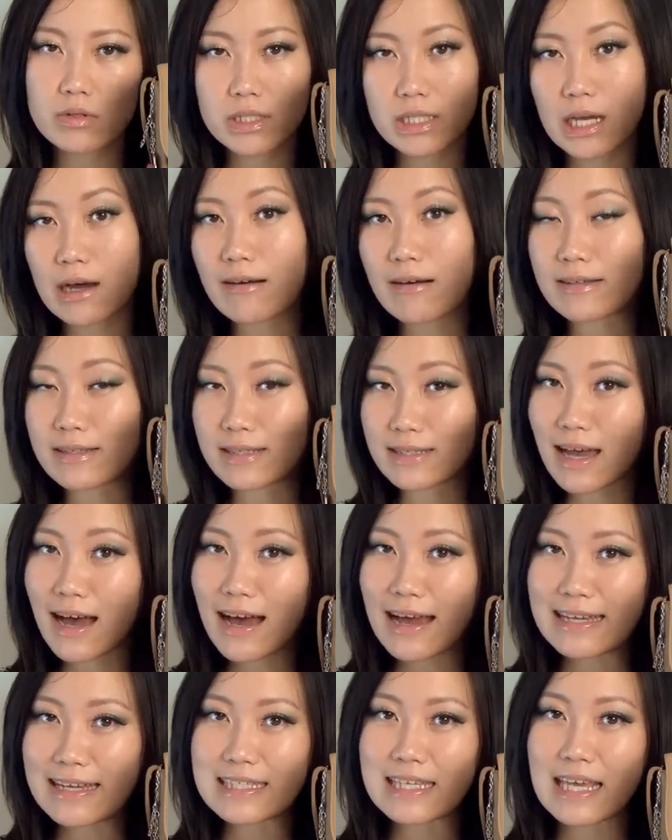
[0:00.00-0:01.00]
style and
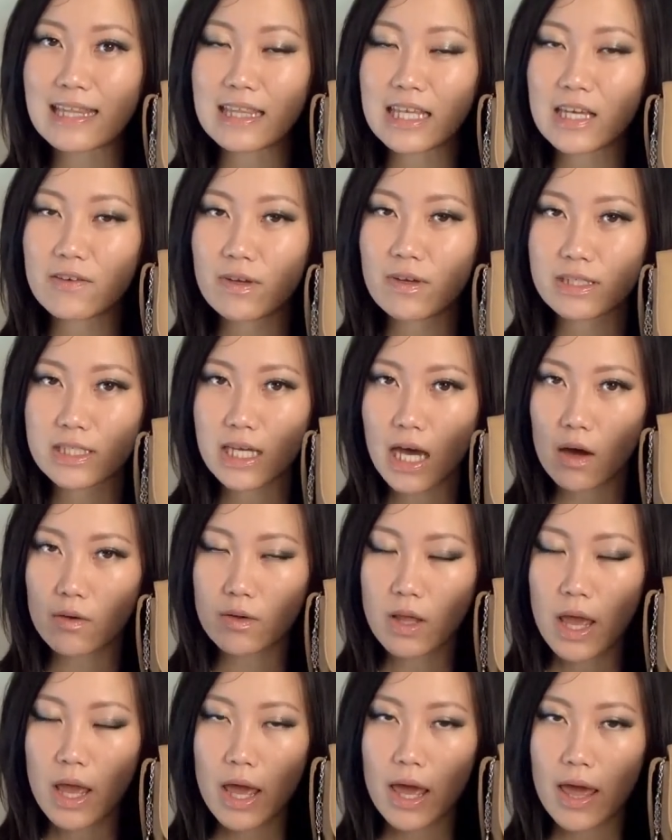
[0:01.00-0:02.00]
size and leave it
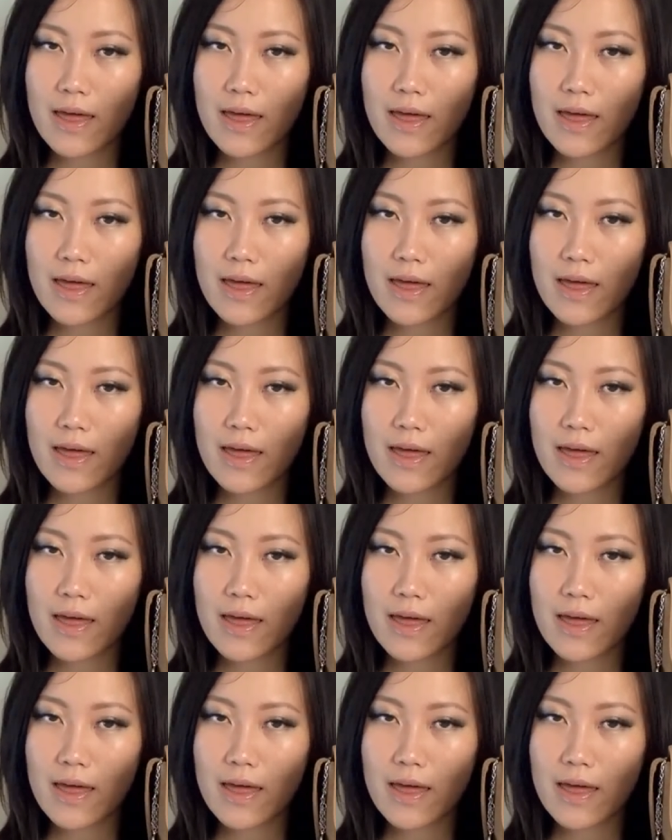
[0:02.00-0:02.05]
down